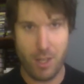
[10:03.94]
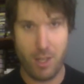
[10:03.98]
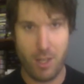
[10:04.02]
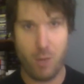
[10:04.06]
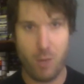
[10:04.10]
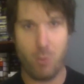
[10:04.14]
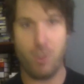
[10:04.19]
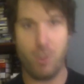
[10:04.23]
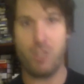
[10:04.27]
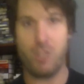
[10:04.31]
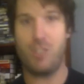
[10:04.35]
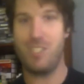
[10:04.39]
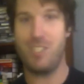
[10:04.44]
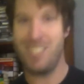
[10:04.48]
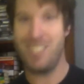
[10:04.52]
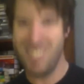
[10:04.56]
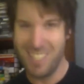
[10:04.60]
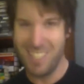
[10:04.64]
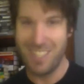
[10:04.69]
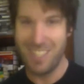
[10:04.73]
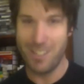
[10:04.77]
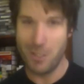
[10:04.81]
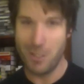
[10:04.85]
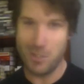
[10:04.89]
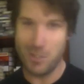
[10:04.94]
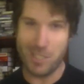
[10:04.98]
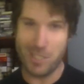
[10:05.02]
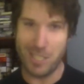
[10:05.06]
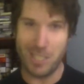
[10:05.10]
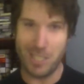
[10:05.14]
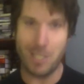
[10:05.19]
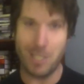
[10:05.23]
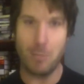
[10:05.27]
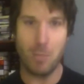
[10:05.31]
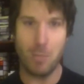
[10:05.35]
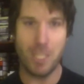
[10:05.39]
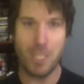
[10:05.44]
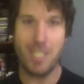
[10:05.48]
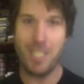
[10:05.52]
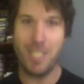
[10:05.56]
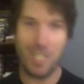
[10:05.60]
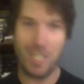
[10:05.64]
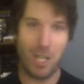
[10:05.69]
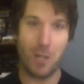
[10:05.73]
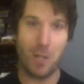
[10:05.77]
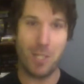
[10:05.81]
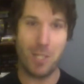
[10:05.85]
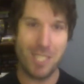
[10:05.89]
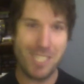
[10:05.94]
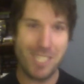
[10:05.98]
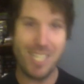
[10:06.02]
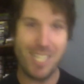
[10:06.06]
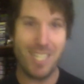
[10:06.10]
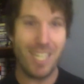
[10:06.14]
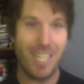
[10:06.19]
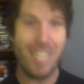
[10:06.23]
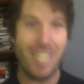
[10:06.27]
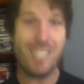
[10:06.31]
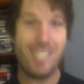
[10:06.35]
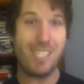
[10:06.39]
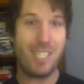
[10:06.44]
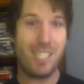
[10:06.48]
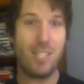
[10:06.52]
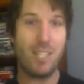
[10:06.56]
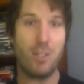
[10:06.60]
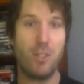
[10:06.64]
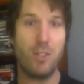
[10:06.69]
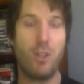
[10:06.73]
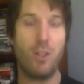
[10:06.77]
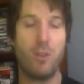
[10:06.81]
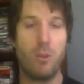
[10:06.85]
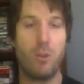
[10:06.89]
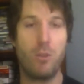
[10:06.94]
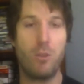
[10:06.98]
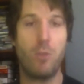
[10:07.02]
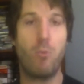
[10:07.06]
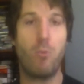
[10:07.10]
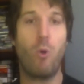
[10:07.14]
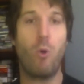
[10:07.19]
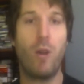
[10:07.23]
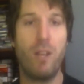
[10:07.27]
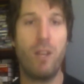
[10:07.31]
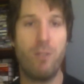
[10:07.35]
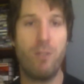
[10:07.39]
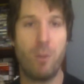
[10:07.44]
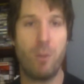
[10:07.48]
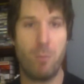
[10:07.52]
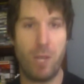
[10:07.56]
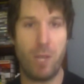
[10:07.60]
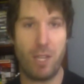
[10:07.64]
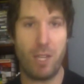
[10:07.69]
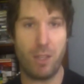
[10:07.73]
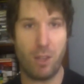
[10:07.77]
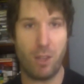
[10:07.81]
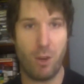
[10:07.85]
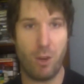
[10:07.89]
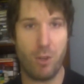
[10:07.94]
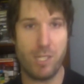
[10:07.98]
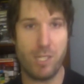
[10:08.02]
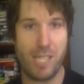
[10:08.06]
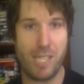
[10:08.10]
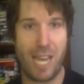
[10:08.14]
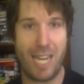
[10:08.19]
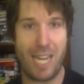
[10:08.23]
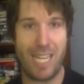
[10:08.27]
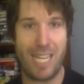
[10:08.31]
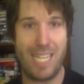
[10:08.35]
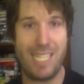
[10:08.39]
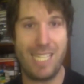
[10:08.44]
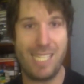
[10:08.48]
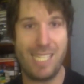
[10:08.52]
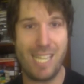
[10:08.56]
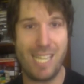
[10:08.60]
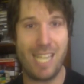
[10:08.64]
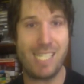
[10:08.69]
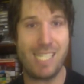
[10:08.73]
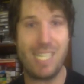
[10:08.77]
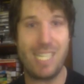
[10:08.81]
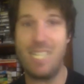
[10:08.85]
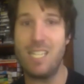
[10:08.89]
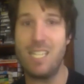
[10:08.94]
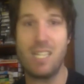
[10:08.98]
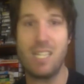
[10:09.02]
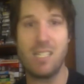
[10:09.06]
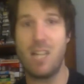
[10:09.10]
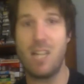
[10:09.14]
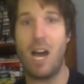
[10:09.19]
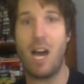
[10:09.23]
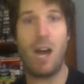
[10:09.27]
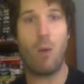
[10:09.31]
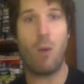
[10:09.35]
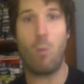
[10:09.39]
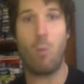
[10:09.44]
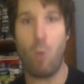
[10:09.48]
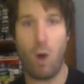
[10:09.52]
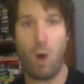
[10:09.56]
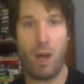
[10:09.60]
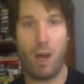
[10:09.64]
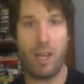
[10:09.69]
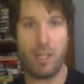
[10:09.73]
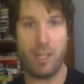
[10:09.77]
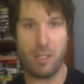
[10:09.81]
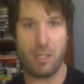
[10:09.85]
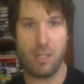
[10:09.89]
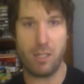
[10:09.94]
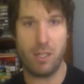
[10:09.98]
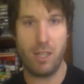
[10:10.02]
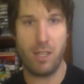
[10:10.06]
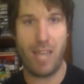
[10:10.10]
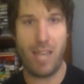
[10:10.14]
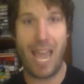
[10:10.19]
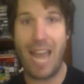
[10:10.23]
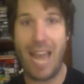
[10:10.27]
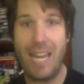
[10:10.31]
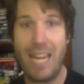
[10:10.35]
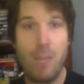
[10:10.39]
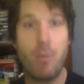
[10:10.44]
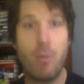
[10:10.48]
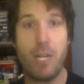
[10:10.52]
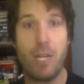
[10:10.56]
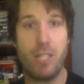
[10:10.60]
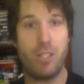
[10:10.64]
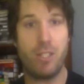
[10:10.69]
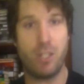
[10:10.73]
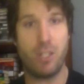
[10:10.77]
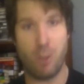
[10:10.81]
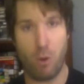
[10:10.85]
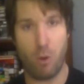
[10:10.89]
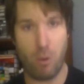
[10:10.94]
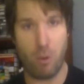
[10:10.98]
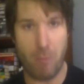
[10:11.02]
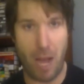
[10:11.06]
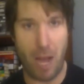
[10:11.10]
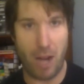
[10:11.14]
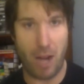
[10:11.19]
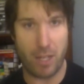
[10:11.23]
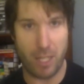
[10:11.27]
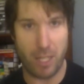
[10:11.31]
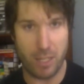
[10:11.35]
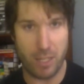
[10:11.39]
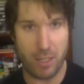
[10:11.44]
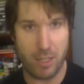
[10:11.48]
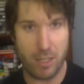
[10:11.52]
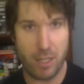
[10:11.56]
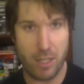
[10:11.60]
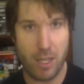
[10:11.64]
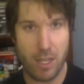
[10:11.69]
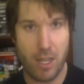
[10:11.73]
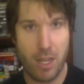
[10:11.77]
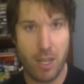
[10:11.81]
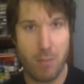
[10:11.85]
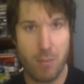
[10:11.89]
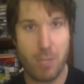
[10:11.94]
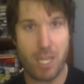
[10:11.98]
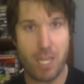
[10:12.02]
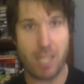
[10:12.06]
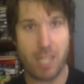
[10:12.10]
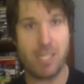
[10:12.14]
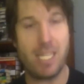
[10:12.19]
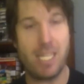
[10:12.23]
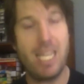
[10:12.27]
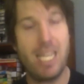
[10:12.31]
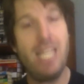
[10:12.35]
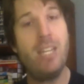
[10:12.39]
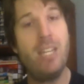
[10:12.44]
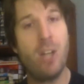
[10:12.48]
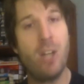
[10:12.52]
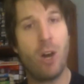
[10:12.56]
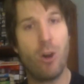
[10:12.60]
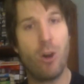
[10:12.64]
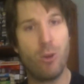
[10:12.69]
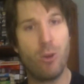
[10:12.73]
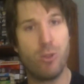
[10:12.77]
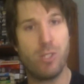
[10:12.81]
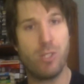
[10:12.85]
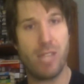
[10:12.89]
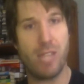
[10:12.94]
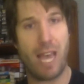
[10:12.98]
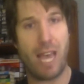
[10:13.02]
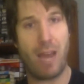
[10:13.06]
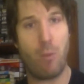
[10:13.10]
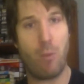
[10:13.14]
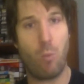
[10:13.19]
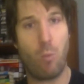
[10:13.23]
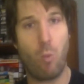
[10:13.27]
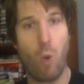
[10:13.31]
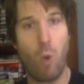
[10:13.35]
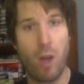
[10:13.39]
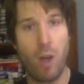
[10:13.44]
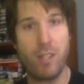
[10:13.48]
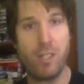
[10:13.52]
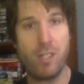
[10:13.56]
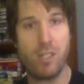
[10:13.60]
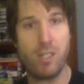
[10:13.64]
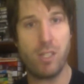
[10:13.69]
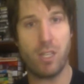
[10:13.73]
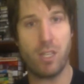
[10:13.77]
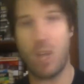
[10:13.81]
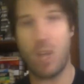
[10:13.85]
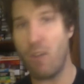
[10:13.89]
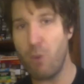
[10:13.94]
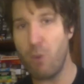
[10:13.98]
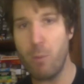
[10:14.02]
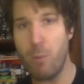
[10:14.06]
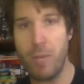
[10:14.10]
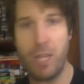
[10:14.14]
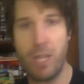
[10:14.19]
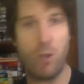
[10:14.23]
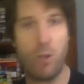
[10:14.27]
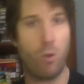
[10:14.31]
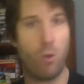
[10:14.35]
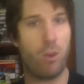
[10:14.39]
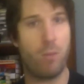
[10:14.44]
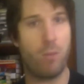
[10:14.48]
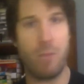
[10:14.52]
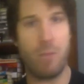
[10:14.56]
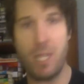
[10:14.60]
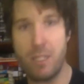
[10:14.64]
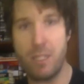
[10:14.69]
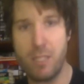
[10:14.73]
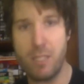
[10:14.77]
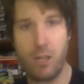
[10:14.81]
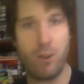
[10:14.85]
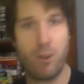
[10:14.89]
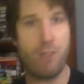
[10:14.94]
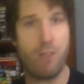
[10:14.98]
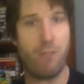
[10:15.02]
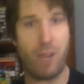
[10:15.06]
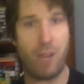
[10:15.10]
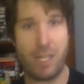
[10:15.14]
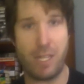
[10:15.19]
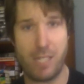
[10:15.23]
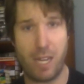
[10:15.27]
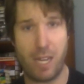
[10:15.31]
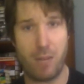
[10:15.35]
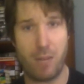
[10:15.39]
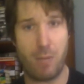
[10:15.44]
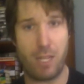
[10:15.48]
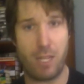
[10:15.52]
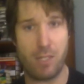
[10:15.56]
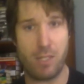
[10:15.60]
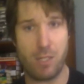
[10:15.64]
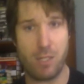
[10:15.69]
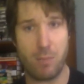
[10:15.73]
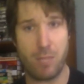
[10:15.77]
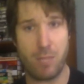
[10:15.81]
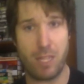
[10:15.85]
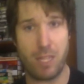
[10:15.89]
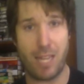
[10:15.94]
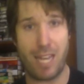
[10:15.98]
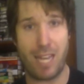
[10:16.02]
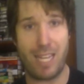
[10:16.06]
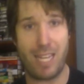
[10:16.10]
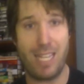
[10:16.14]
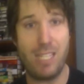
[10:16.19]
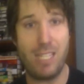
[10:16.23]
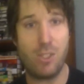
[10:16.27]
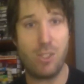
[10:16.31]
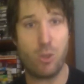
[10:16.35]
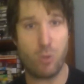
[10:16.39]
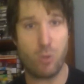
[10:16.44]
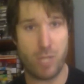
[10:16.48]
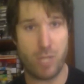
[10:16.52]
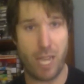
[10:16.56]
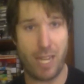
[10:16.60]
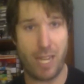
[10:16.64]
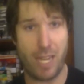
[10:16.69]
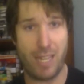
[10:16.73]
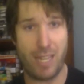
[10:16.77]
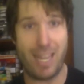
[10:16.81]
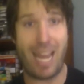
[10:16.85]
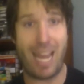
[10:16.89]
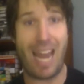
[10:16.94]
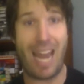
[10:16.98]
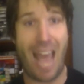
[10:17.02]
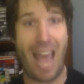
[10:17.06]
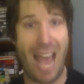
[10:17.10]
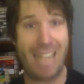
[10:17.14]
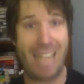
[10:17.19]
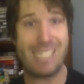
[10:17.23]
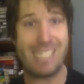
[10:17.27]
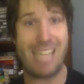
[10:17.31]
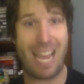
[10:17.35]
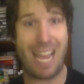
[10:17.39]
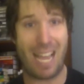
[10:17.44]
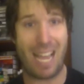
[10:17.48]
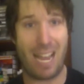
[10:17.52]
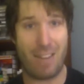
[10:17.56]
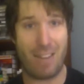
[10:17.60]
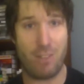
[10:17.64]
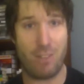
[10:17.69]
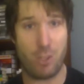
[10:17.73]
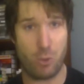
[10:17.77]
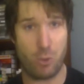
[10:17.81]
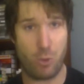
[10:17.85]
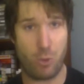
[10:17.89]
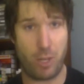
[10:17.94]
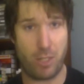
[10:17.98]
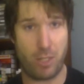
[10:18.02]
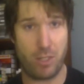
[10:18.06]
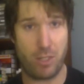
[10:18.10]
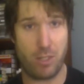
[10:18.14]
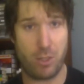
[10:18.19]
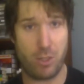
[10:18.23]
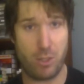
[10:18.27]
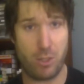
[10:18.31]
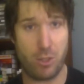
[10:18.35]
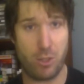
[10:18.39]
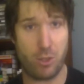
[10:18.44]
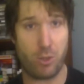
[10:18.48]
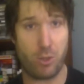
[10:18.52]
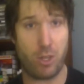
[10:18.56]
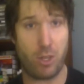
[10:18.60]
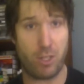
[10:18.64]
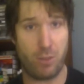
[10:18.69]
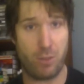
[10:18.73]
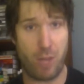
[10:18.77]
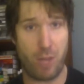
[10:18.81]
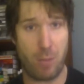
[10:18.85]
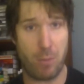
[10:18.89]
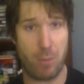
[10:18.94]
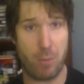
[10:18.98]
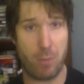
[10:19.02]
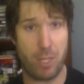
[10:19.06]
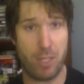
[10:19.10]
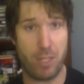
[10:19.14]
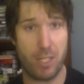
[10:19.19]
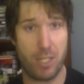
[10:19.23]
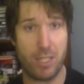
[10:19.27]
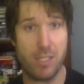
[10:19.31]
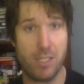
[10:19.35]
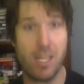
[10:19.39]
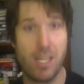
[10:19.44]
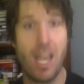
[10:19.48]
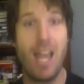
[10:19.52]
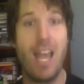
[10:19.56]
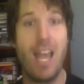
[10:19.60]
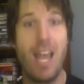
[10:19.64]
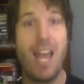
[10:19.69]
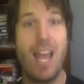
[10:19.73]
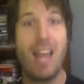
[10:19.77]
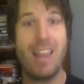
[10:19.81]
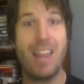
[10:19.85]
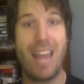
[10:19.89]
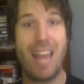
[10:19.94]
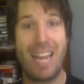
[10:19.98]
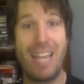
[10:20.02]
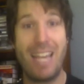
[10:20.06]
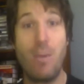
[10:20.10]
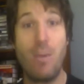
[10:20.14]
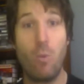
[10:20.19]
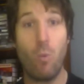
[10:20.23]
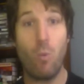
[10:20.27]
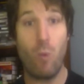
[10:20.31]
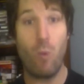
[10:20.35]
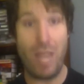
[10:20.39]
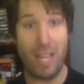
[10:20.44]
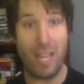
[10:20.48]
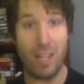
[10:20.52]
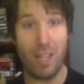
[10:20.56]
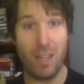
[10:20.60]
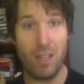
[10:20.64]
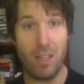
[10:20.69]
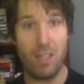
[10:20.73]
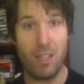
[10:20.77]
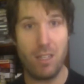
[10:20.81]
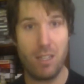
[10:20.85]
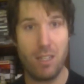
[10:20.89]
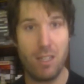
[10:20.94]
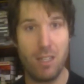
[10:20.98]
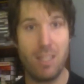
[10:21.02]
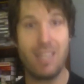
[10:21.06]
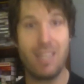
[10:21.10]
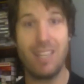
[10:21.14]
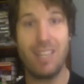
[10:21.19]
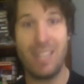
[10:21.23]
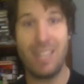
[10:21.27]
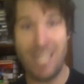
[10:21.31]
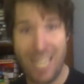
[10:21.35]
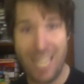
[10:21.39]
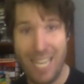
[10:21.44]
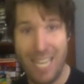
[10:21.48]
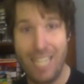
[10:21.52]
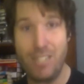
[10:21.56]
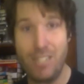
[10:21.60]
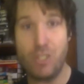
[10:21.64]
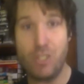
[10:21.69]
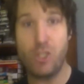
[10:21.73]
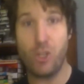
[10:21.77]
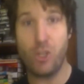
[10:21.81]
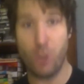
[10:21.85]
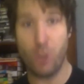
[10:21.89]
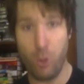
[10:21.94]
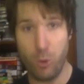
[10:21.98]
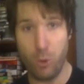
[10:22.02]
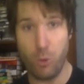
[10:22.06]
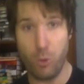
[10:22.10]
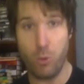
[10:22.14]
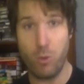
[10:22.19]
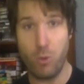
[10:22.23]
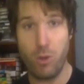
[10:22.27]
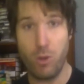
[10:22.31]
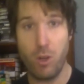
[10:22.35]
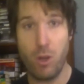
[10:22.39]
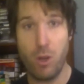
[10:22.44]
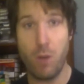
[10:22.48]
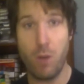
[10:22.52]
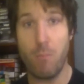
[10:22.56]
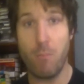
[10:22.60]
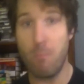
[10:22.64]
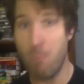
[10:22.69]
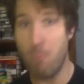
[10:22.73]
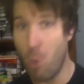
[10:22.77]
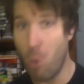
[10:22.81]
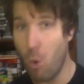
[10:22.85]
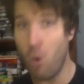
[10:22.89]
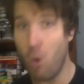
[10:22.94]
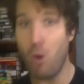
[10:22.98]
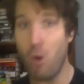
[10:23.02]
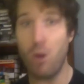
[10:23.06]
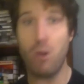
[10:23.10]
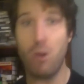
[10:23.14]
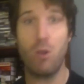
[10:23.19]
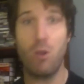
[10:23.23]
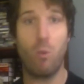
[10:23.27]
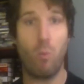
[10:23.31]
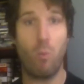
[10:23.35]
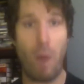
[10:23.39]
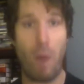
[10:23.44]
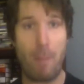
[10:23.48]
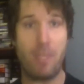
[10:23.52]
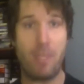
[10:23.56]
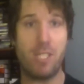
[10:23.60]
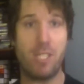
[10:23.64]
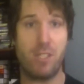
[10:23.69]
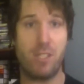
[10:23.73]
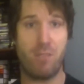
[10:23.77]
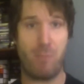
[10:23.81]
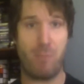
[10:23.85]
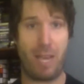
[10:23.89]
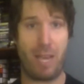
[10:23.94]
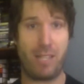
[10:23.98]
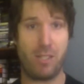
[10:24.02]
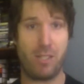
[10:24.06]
which is a little silly, but you know it's still it's still you know the, the point of it being though is that he says he does not want anybody to know about it because he knows that once the government or the military finds out about something that he's created that has that kind of destruct- destructive capabilities, that it will lead to more weapons of mass